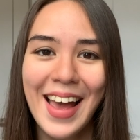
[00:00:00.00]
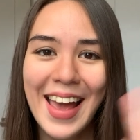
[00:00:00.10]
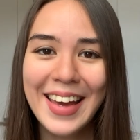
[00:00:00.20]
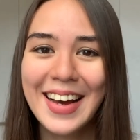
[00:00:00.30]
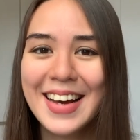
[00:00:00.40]

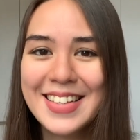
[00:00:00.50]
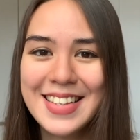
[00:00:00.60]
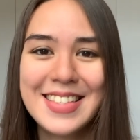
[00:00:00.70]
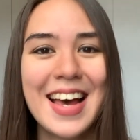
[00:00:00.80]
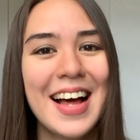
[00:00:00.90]
Hey guys,
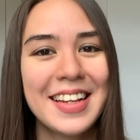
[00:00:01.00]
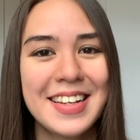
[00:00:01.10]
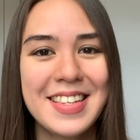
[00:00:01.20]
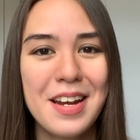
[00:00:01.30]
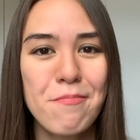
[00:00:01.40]
it's
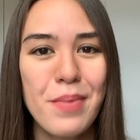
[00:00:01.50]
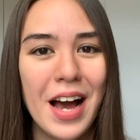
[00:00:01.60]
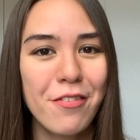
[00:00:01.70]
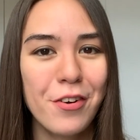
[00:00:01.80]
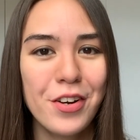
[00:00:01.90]
Alex and I'm
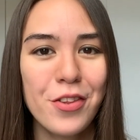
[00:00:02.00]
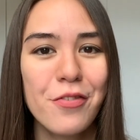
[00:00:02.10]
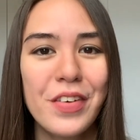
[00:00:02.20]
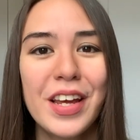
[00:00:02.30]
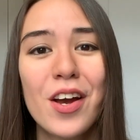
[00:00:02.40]
back for another
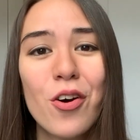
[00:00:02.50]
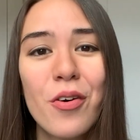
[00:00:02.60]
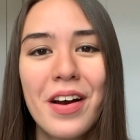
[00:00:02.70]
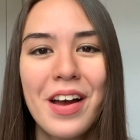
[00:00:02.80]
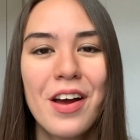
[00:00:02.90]

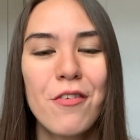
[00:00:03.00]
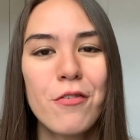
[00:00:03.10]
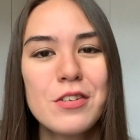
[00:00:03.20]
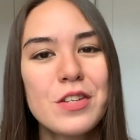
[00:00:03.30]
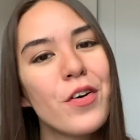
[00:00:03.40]
video.
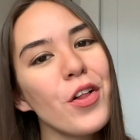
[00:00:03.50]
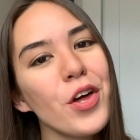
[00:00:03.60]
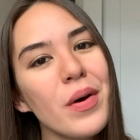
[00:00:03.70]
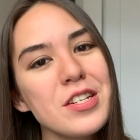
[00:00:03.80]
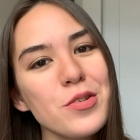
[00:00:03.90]
First of all
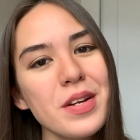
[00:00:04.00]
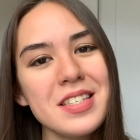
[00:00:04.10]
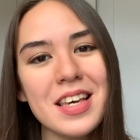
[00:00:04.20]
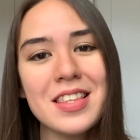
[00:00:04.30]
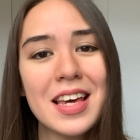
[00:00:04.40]
though, I just want to
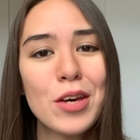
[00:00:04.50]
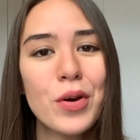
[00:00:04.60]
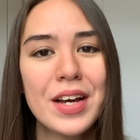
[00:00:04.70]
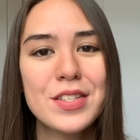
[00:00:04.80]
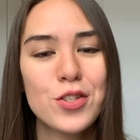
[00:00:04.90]
say thank you
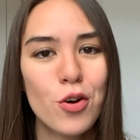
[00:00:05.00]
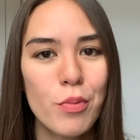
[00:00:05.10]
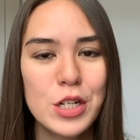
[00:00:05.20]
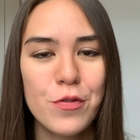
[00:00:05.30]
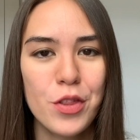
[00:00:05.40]
guys so
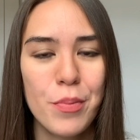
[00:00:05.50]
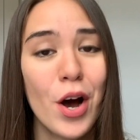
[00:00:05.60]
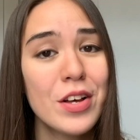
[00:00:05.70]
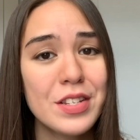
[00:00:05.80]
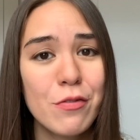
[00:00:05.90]
much for the
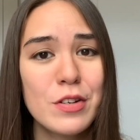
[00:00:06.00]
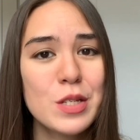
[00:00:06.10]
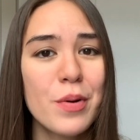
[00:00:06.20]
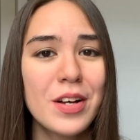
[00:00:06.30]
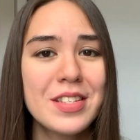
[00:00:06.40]
positive
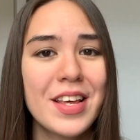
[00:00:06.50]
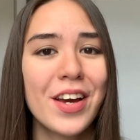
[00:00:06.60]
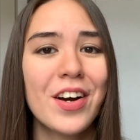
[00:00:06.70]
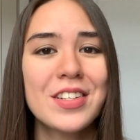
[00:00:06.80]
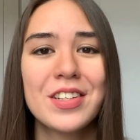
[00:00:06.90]
response that I
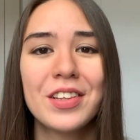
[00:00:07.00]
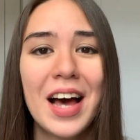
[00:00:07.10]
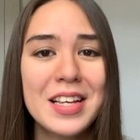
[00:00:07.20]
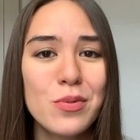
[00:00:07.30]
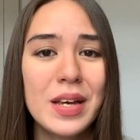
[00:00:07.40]
got to
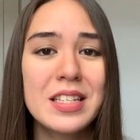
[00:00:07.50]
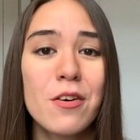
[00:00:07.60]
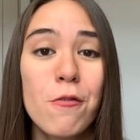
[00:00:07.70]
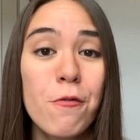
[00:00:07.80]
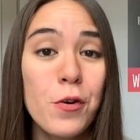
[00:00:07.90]
last week's
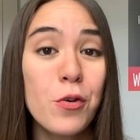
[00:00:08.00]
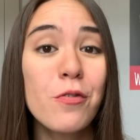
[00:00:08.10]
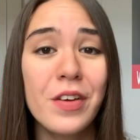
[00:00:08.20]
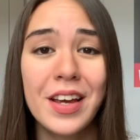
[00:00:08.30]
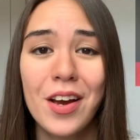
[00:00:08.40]

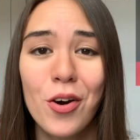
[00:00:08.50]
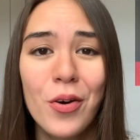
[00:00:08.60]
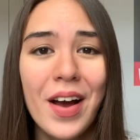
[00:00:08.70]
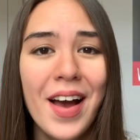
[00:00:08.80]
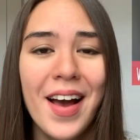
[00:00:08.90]
food video.